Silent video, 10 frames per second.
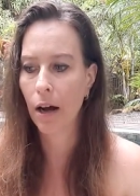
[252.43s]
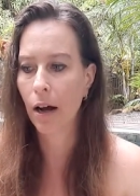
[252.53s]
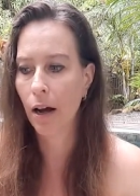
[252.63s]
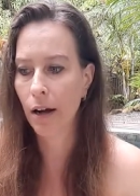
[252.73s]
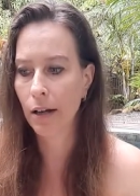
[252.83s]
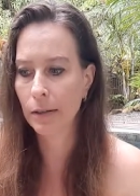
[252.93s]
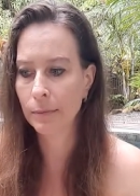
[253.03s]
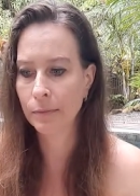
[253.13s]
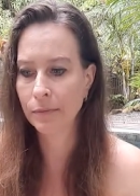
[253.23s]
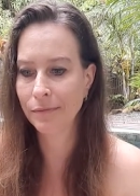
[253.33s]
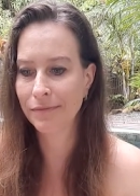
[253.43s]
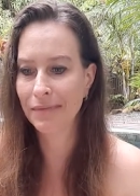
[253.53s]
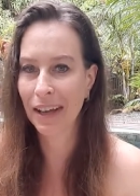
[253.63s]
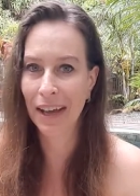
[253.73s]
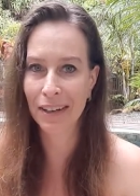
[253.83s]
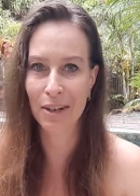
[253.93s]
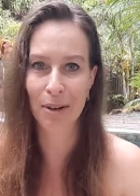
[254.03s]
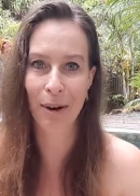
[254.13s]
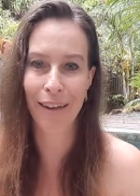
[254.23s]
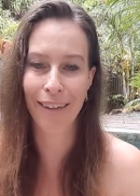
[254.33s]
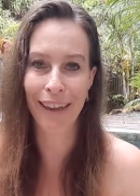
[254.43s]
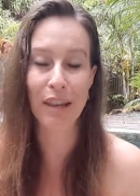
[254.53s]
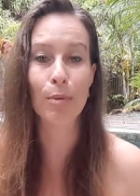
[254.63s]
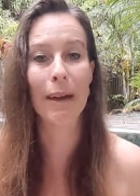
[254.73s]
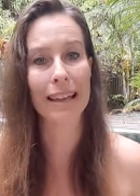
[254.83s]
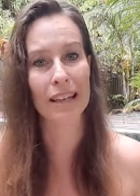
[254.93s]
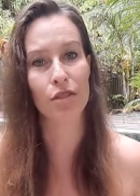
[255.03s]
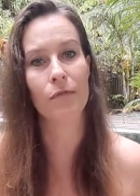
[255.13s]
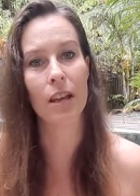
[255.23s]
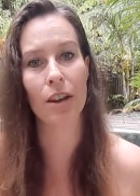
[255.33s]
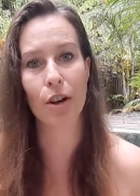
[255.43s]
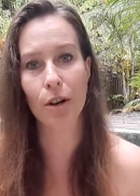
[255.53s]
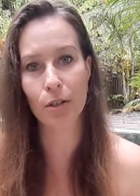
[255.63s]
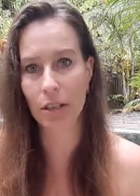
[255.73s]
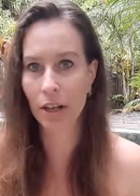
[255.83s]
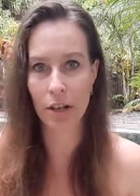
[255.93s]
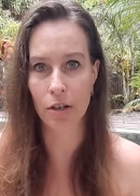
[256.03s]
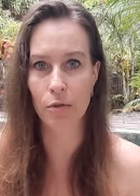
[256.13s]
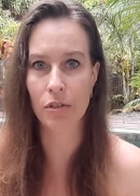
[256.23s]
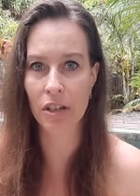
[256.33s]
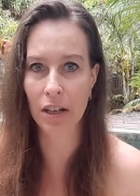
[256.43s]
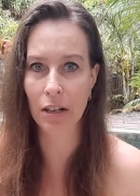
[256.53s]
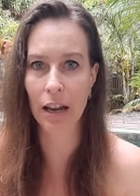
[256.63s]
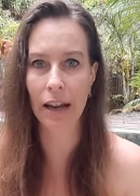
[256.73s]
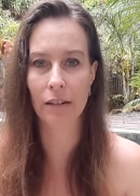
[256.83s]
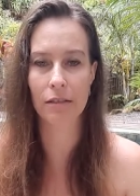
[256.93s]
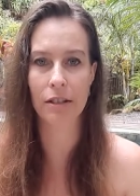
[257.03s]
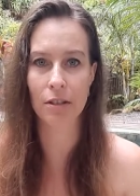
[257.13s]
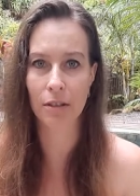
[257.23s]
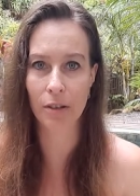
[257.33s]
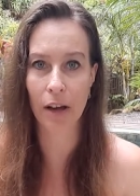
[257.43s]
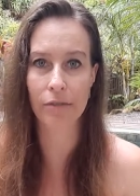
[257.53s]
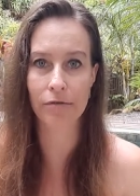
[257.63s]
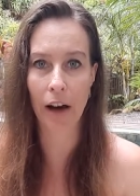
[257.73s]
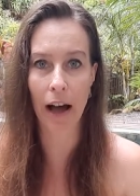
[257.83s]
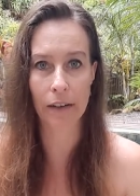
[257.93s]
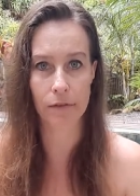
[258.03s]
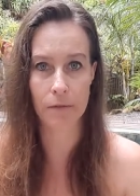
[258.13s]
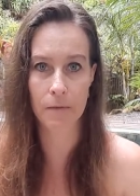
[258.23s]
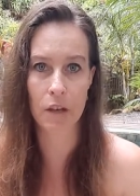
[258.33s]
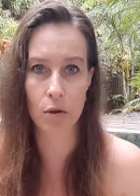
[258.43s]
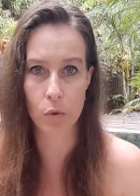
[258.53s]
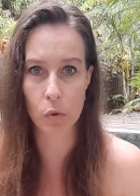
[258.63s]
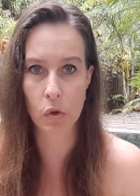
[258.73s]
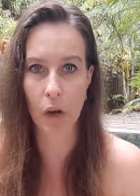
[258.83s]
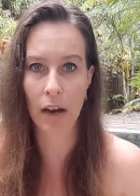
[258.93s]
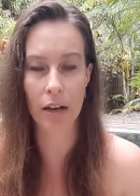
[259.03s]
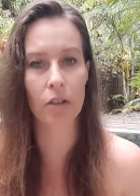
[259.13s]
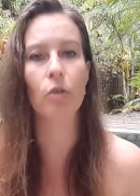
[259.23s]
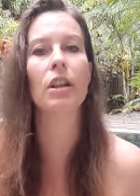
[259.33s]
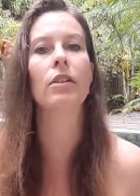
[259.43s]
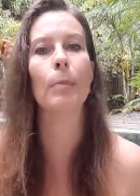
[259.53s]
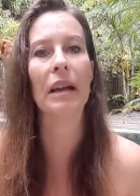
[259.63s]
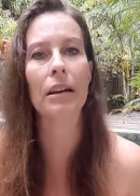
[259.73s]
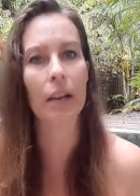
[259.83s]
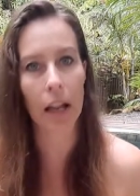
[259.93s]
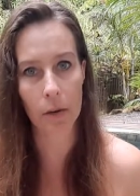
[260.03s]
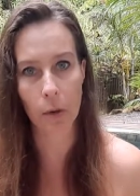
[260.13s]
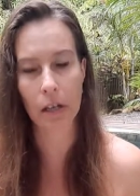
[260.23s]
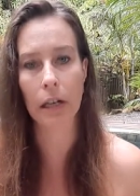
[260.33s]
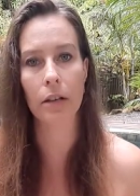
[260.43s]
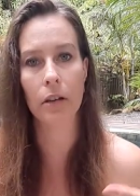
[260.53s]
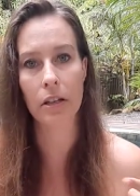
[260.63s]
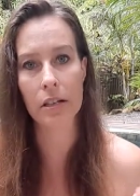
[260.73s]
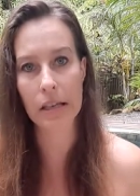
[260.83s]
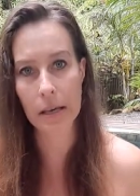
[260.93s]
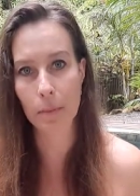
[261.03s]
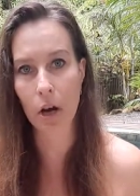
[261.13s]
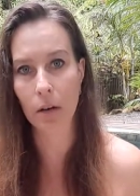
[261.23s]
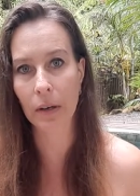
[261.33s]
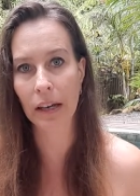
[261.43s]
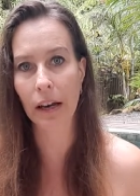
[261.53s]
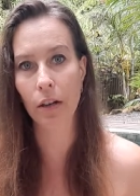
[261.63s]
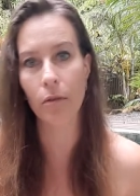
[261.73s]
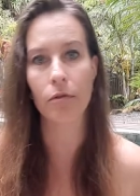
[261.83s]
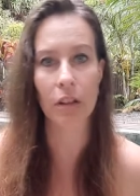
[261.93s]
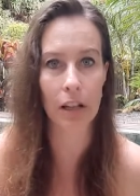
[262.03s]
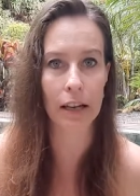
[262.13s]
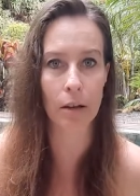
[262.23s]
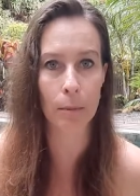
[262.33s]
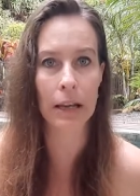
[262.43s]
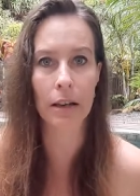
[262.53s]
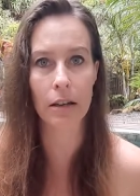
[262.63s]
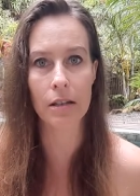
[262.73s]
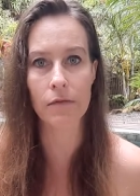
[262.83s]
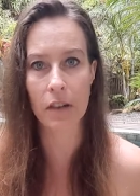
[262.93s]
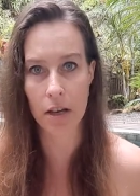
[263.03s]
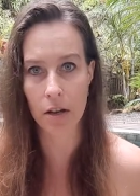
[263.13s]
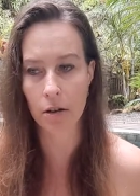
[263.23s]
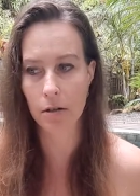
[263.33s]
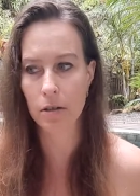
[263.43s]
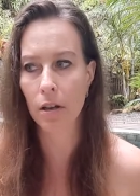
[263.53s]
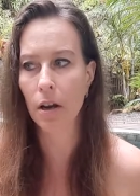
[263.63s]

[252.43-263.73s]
um and you know like you make these videos and then you see that you know you have five views and then you need to make another one and you need to keep going and you feel like you're making these videos